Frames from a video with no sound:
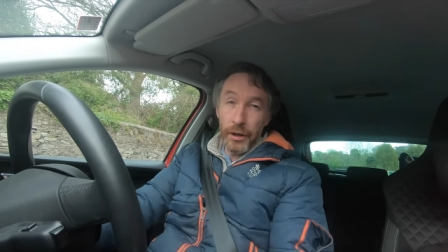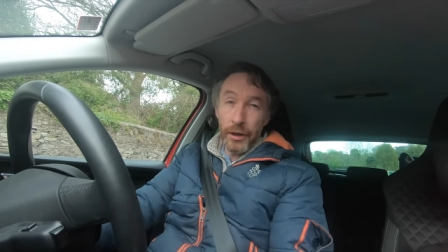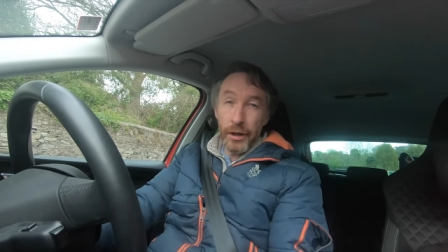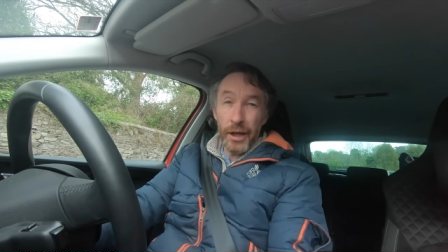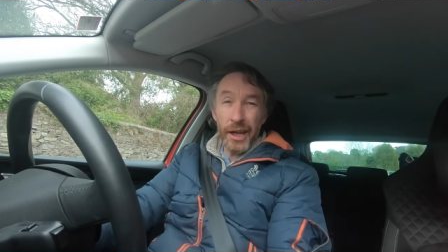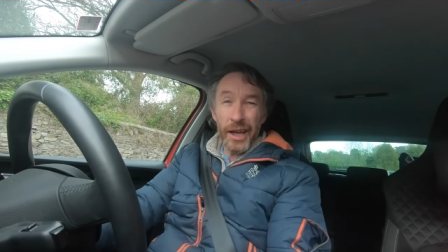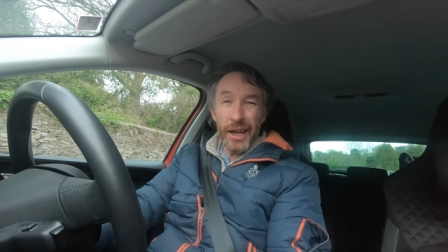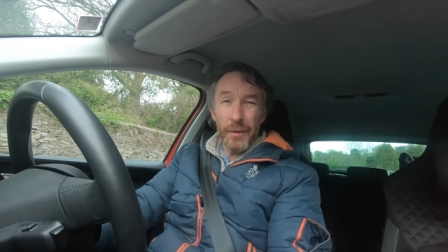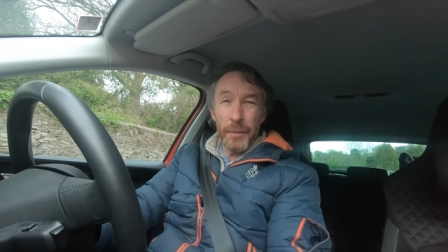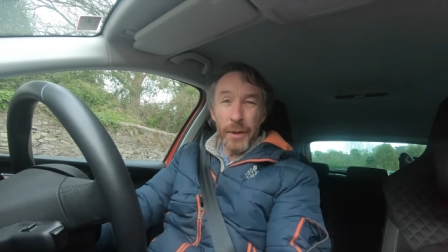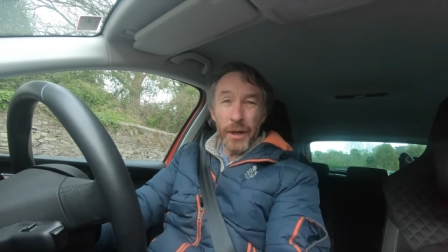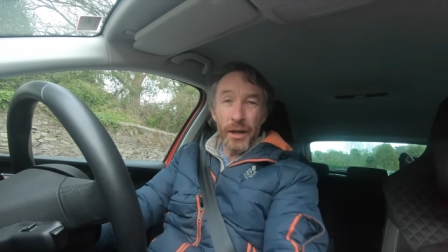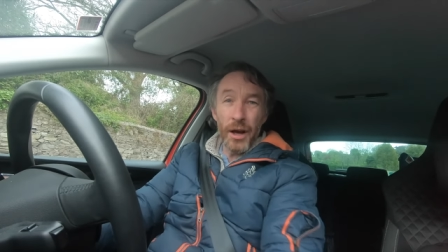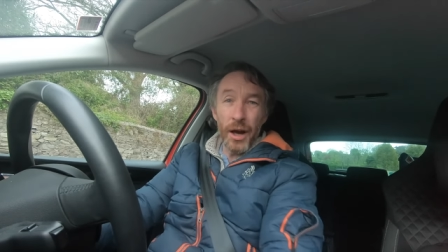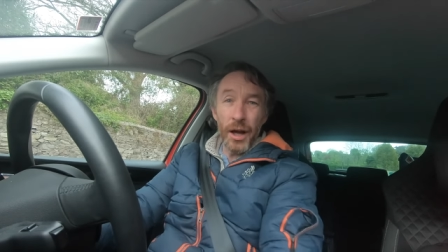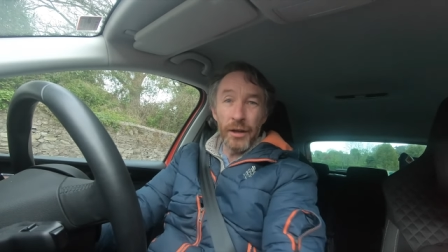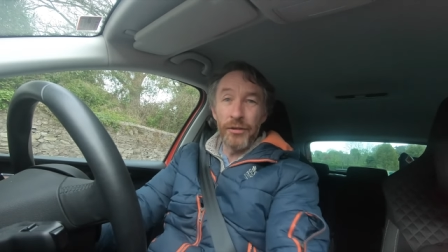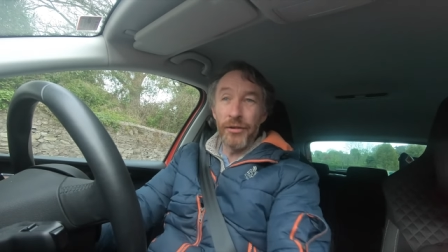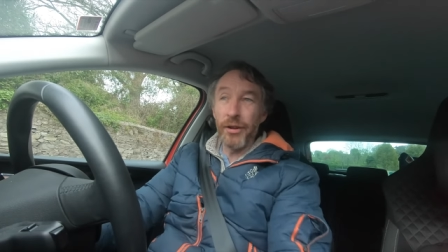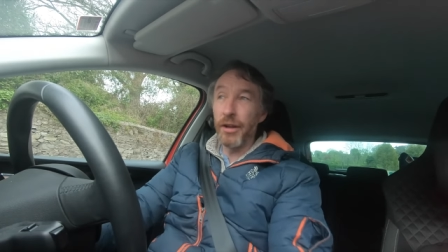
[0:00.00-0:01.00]
and I get a bit of
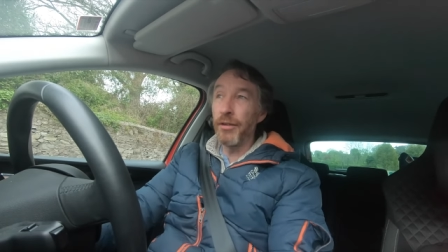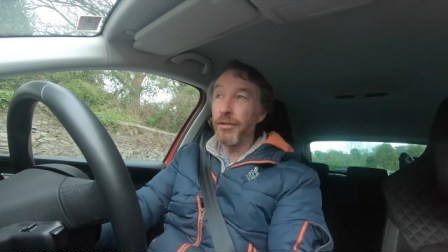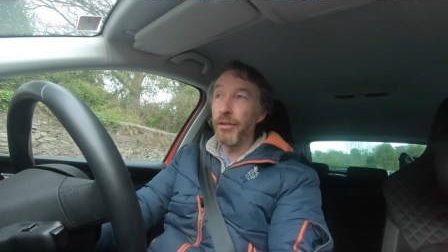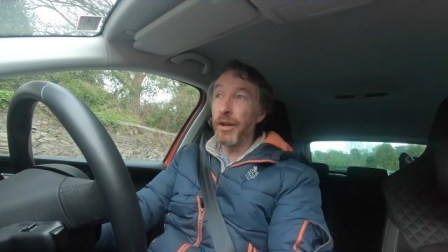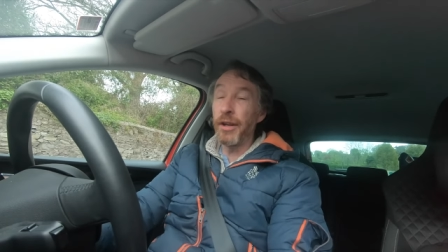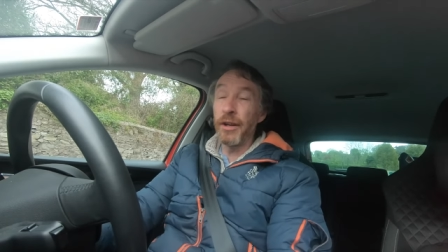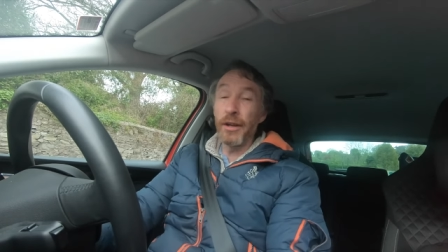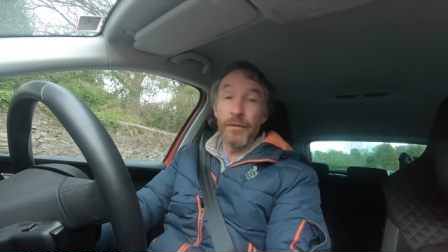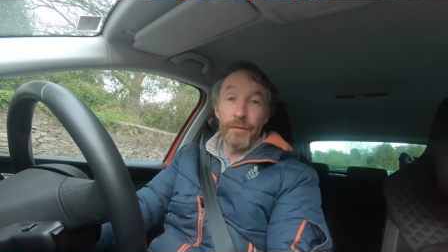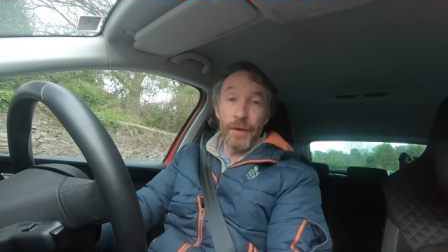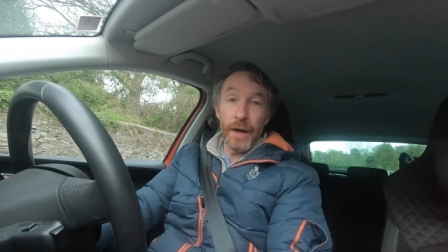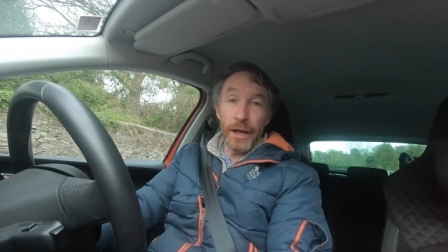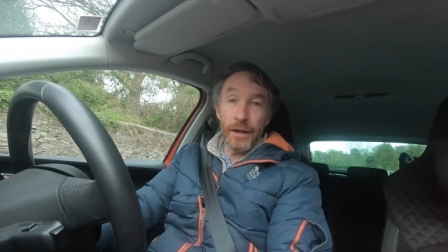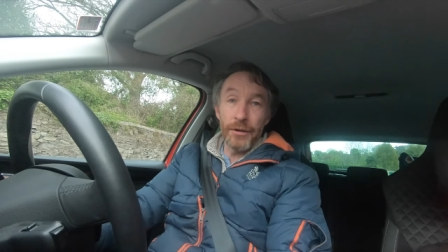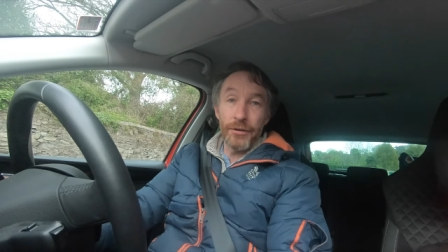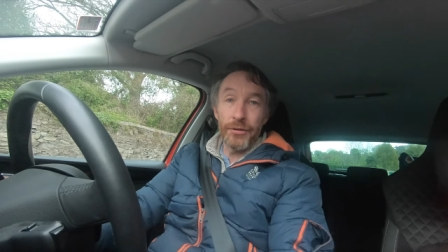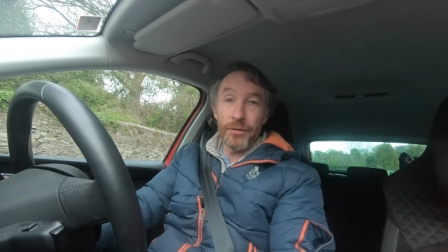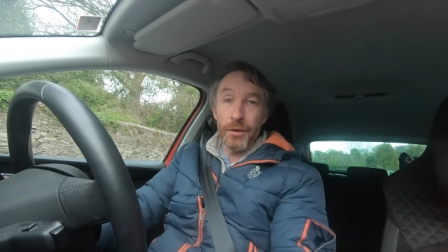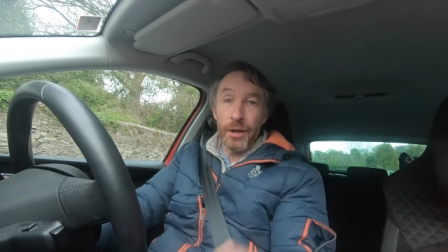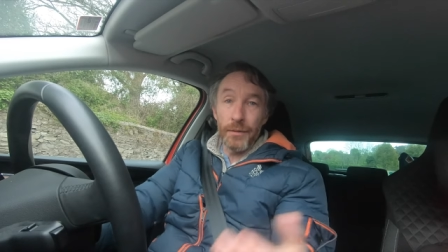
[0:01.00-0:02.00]
content in advance,
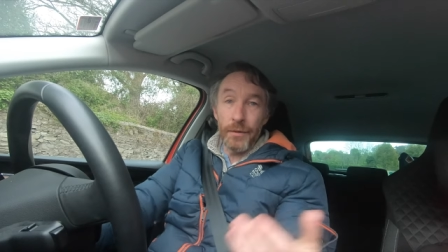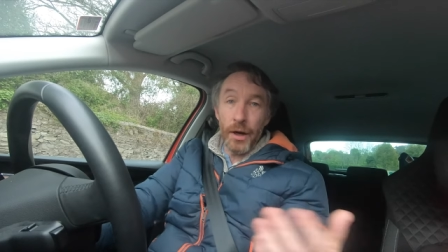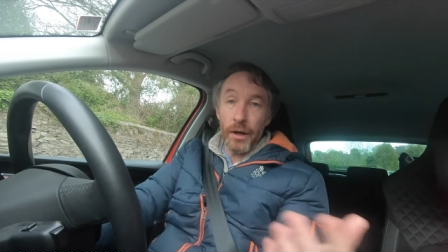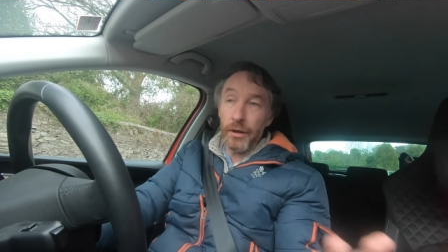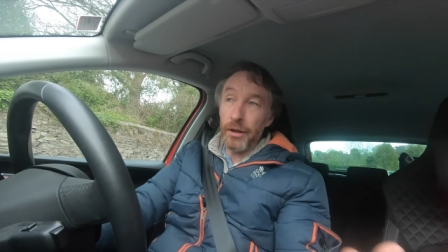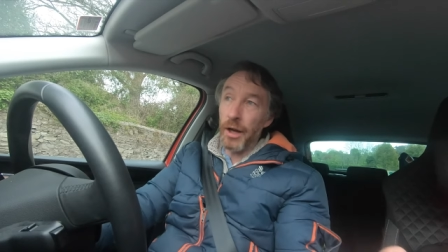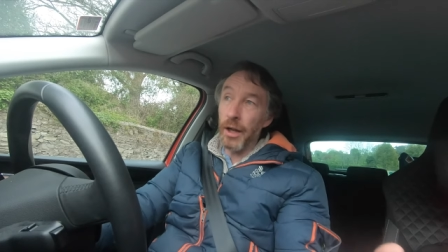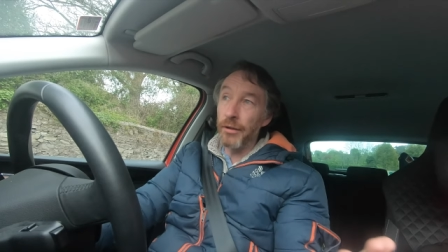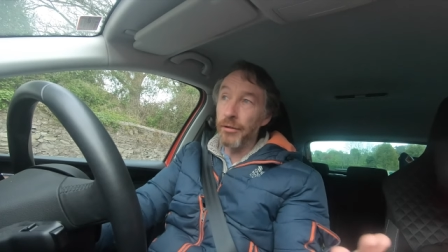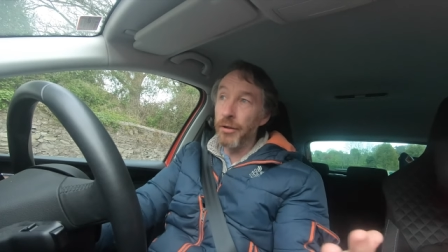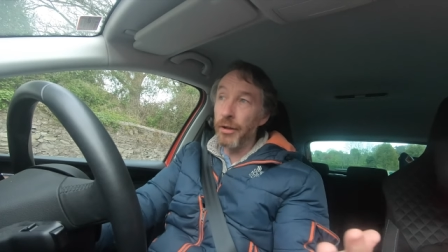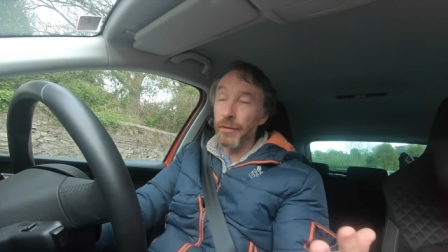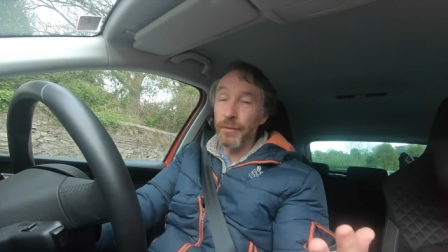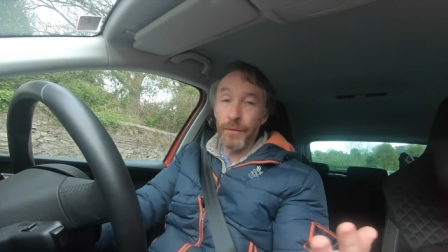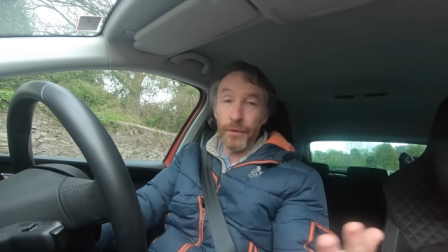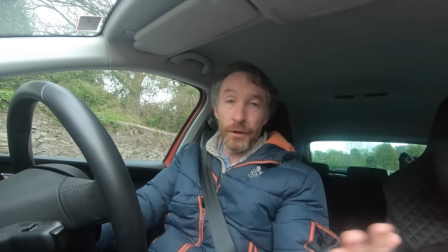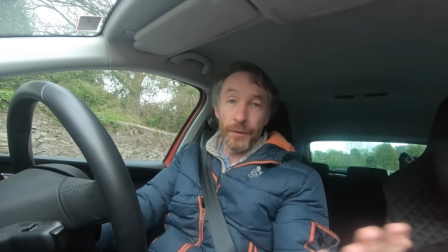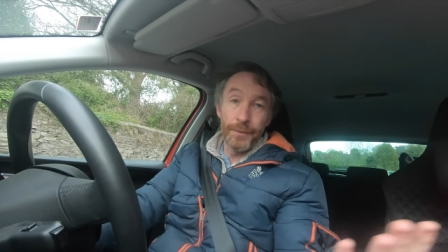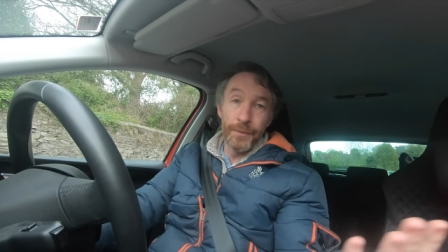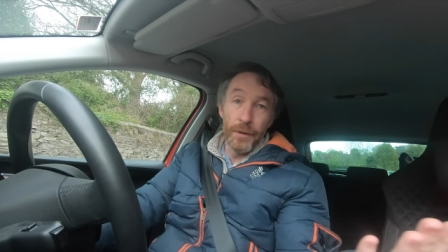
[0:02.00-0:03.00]
so I've got content
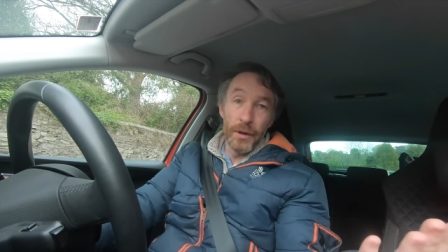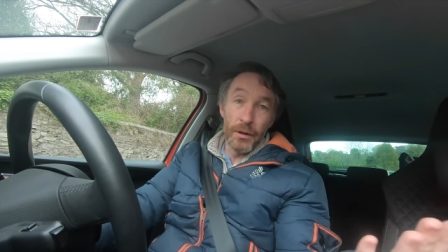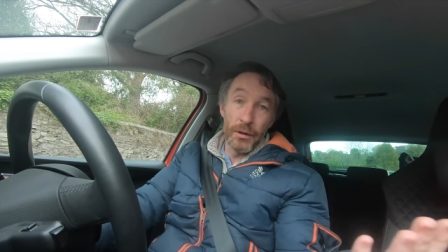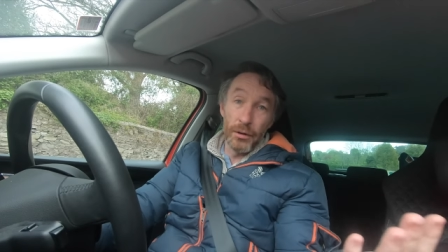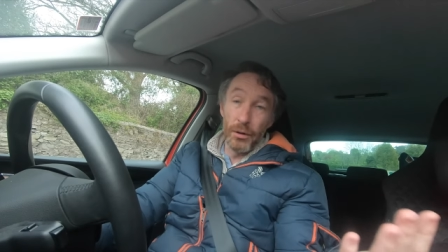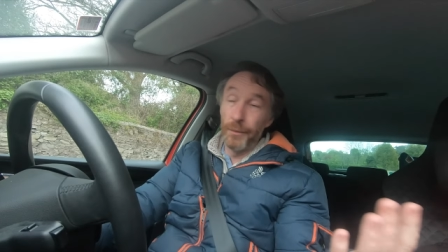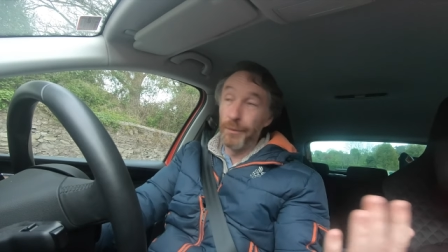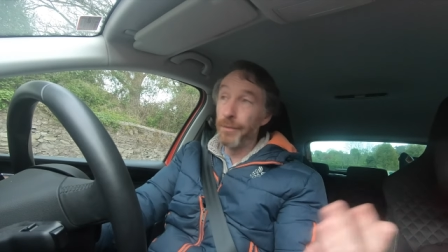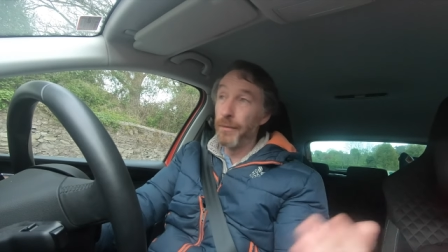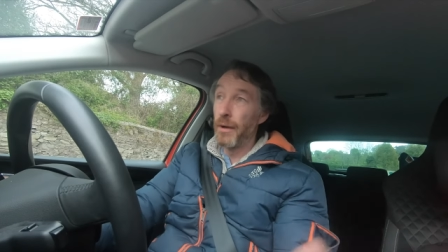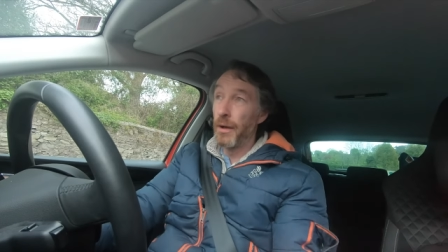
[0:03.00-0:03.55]
for, you know,